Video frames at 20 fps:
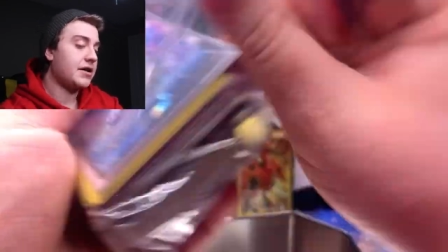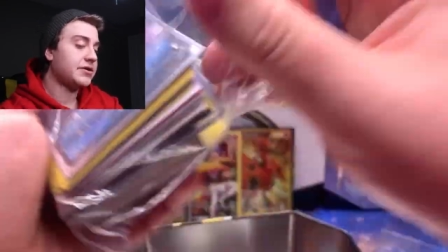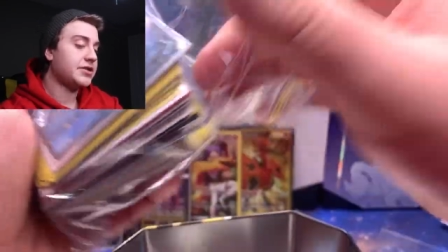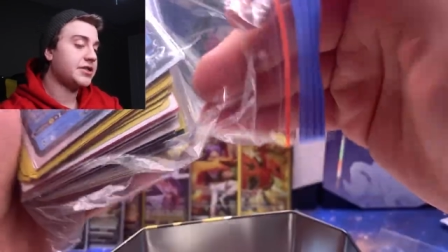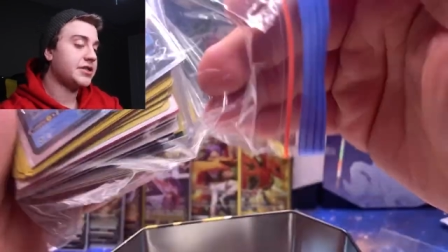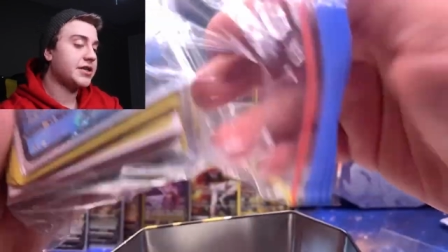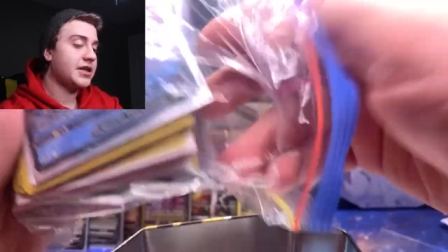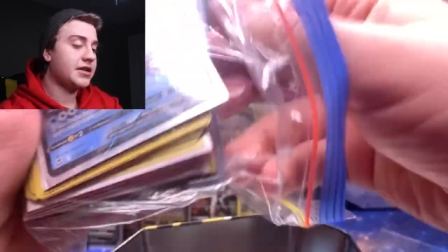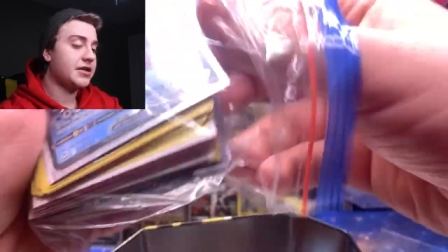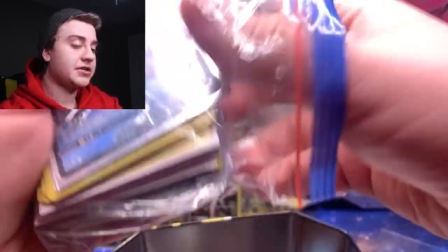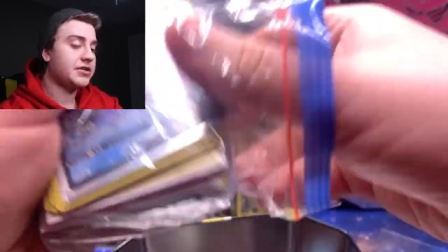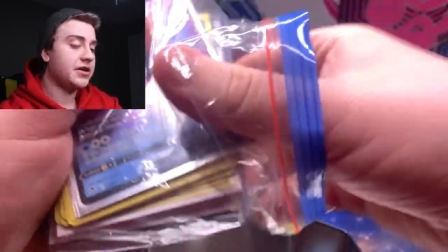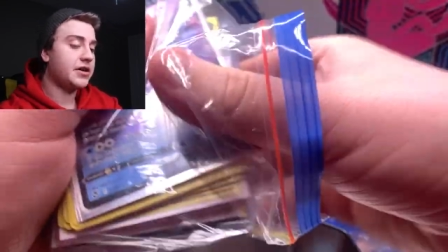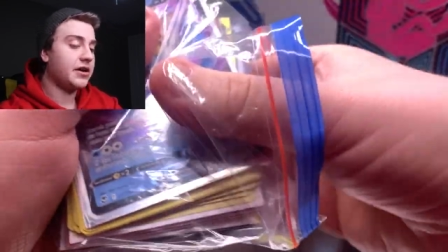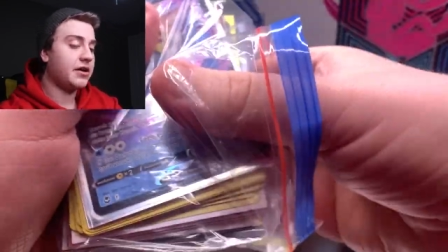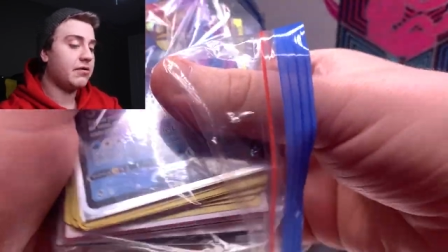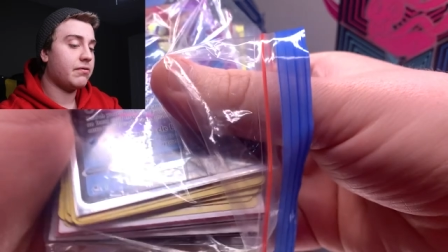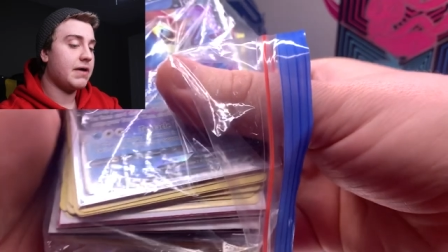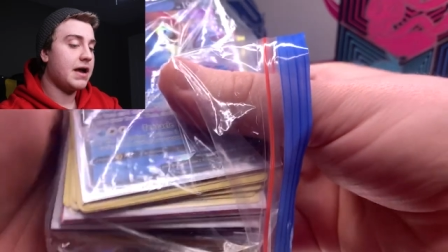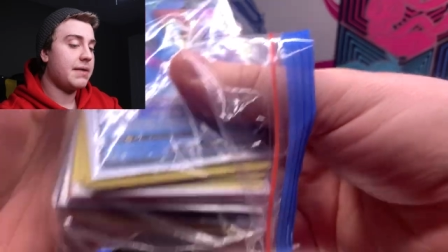I'll just kind of try
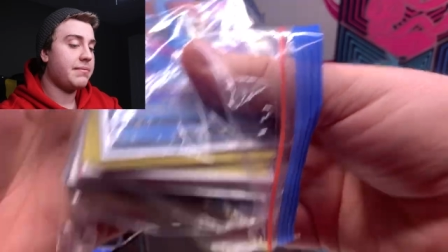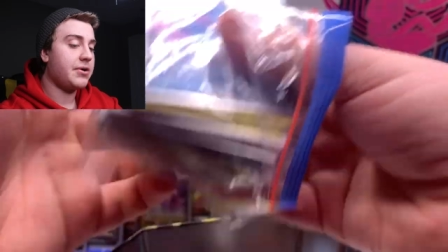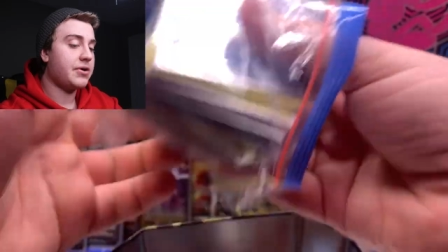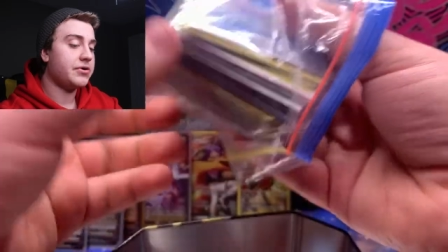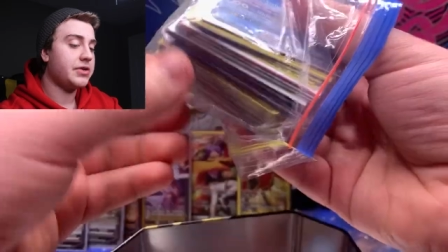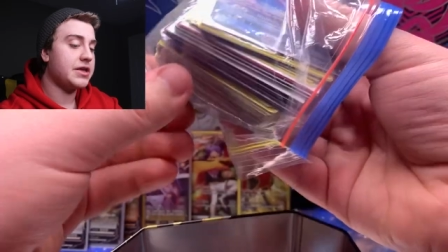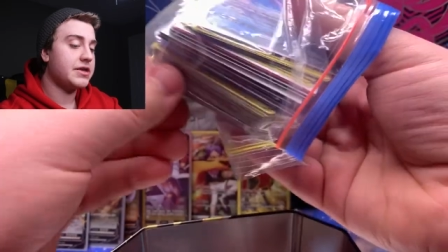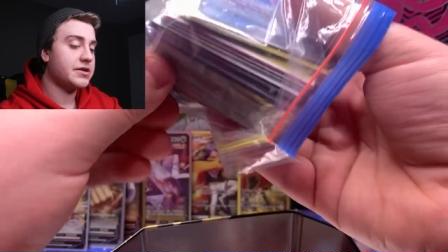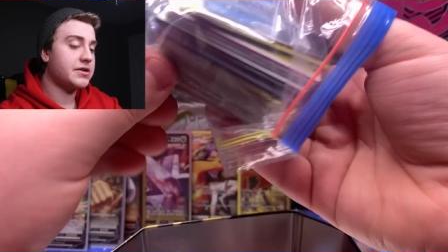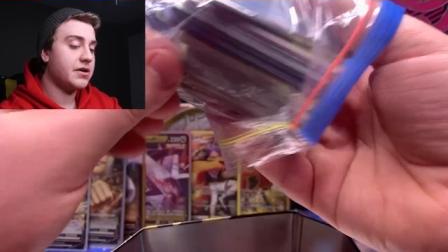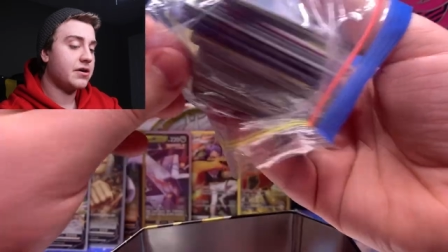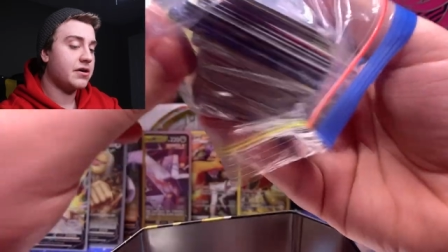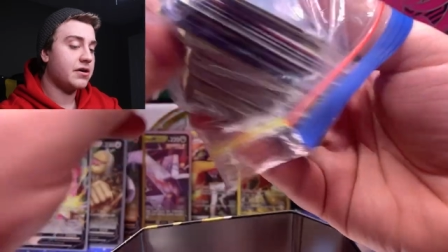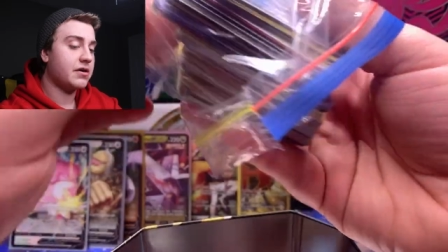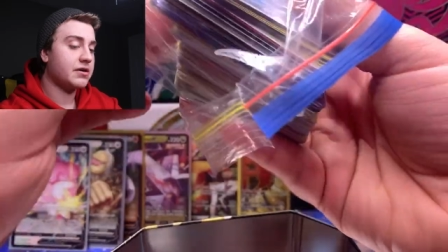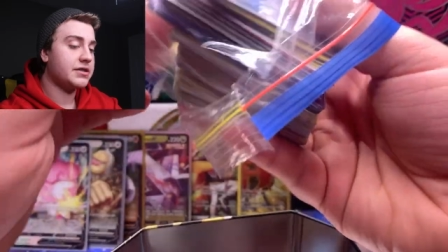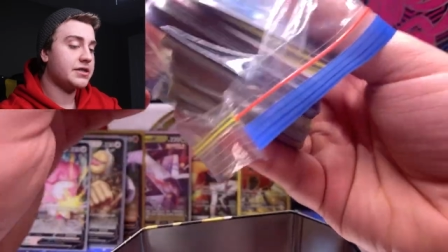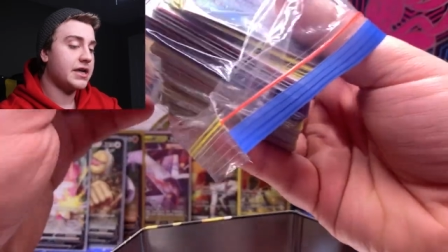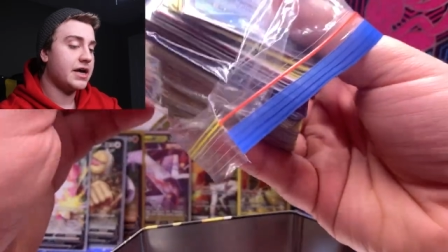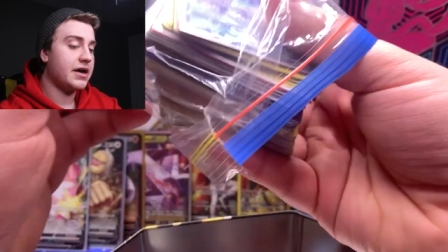to grab all these
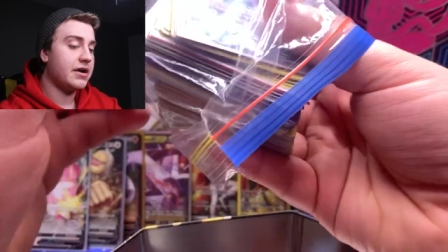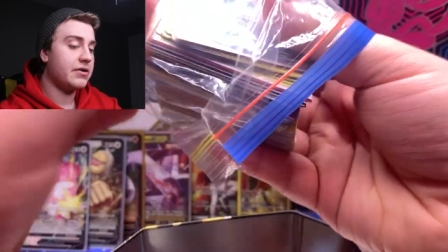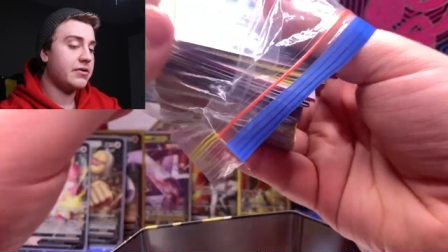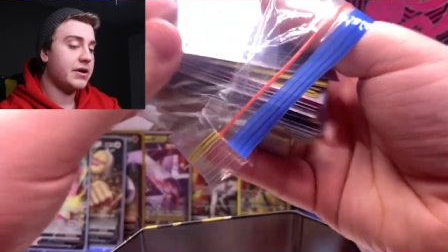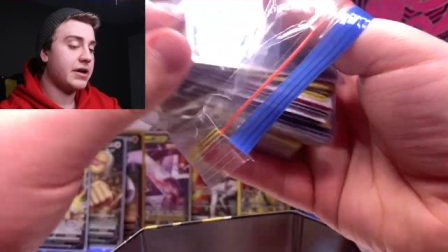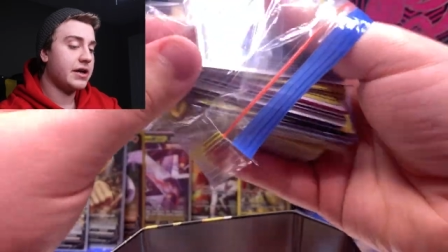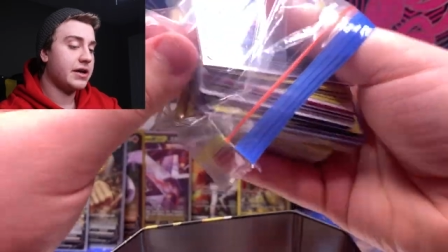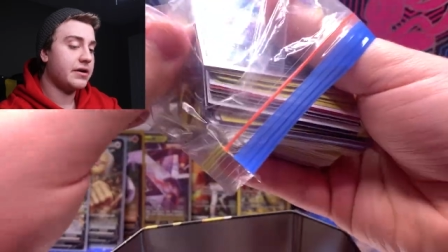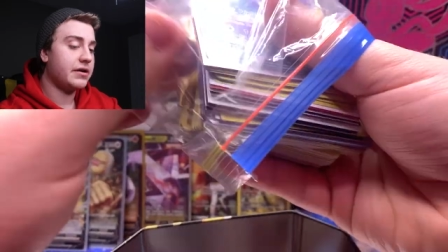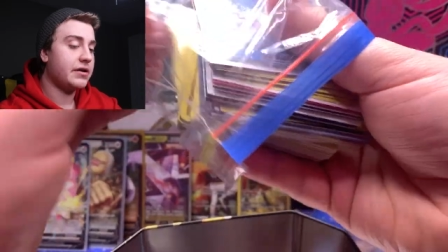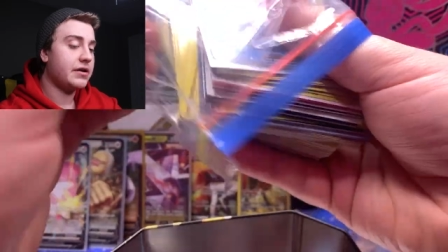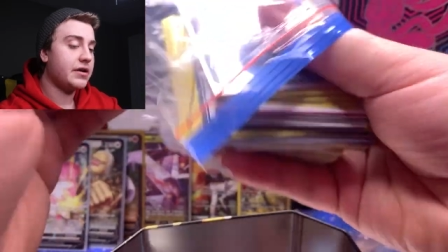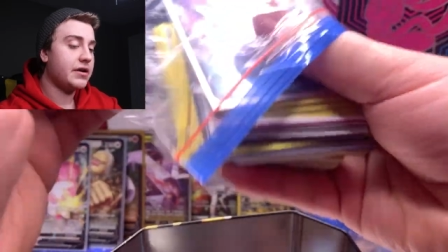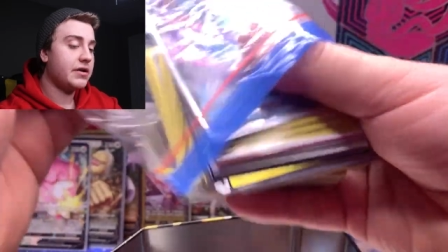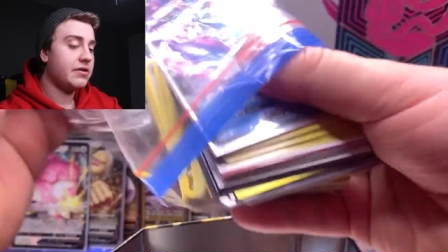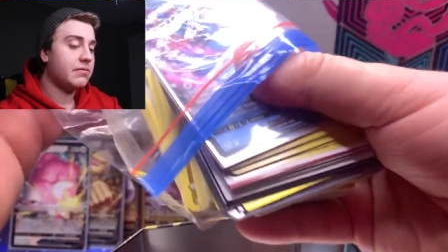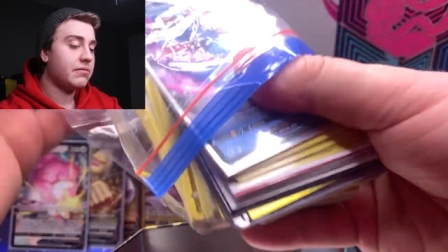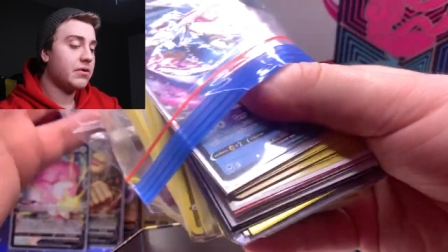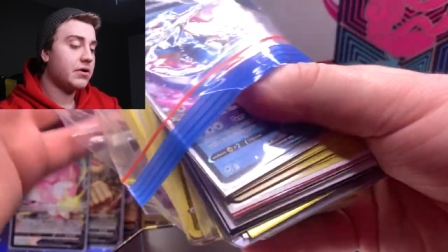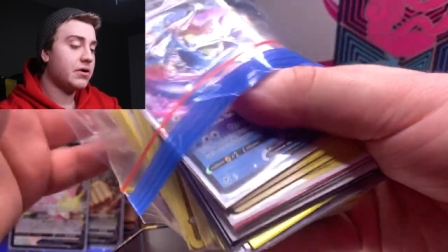cards out and
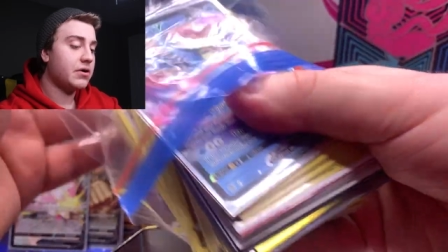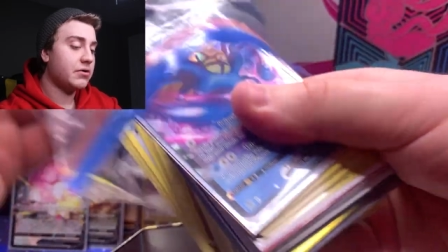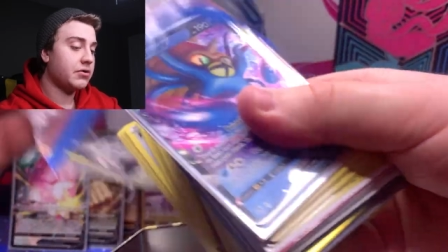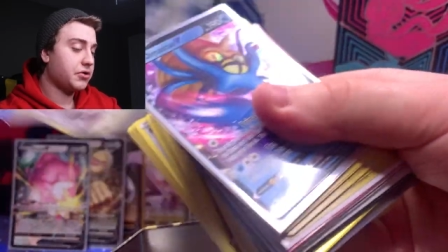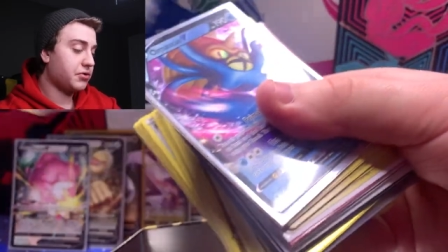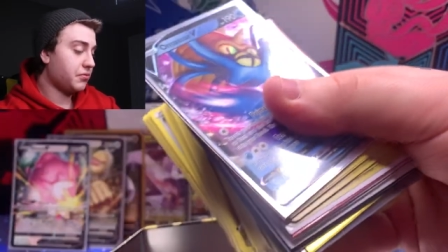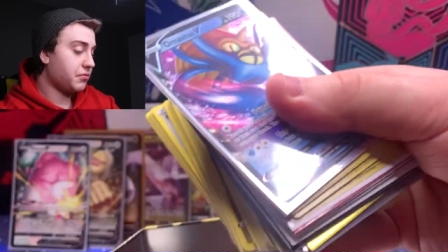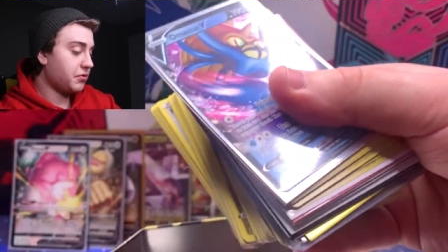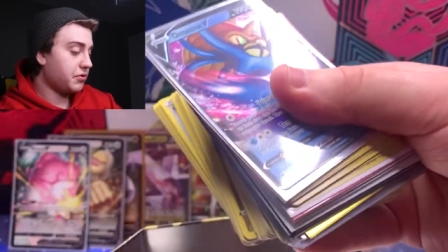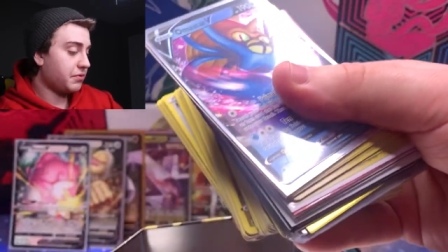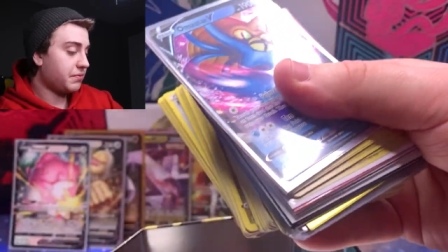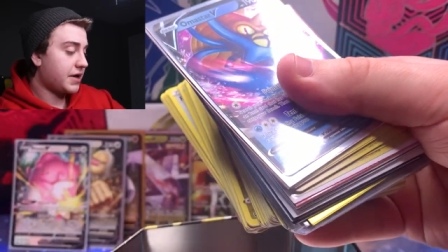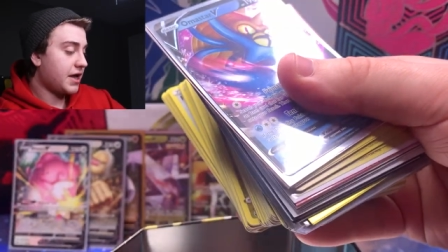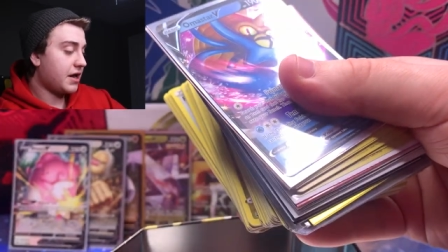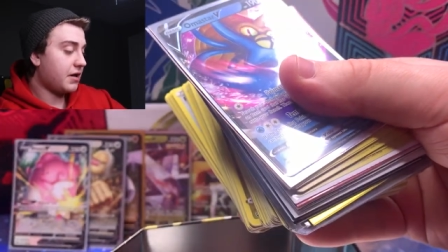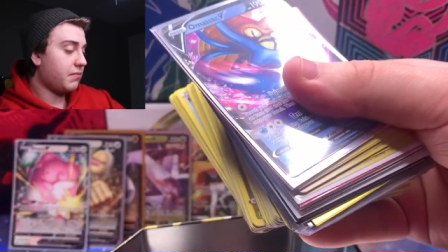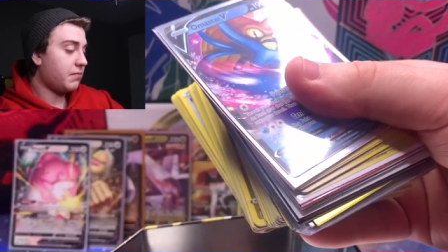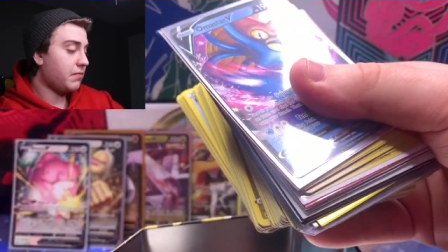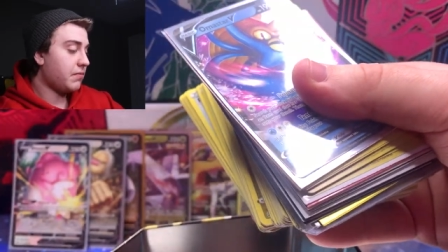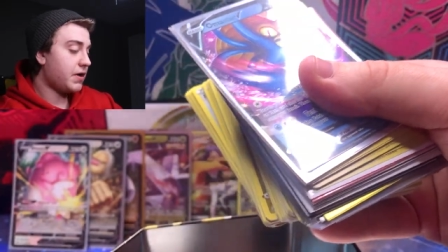we'll go through them
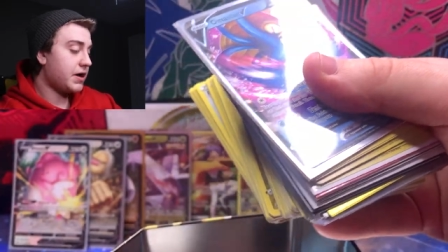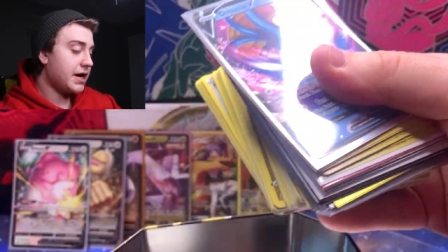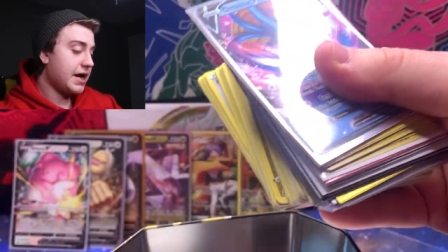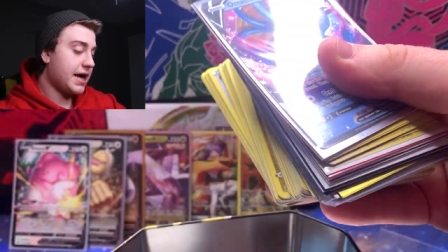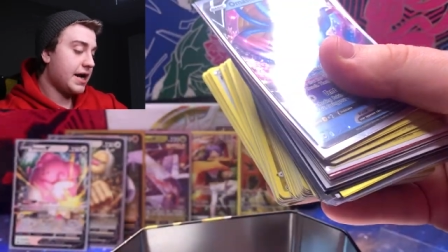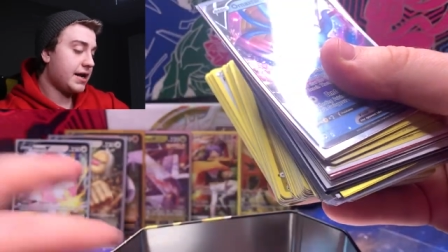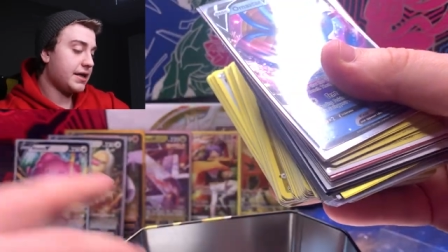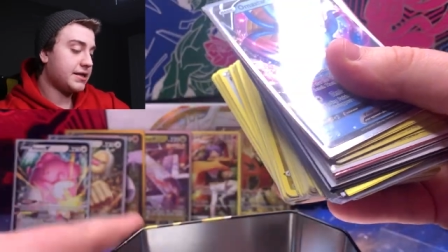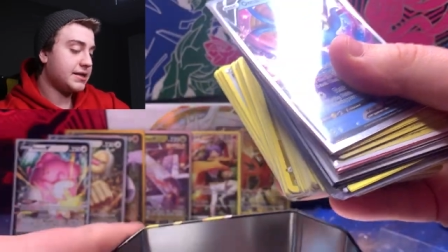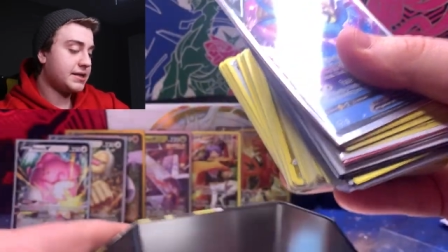kind of one at a